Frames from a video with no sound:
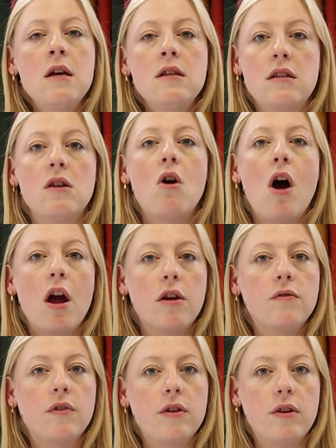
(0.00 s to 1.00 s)
so not
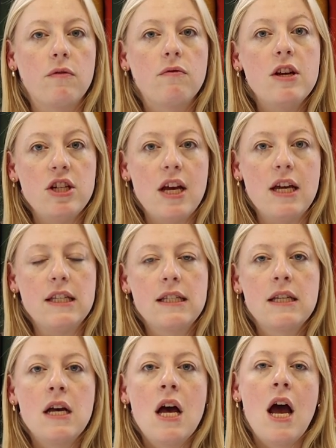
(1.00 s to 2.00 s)
over the ridges.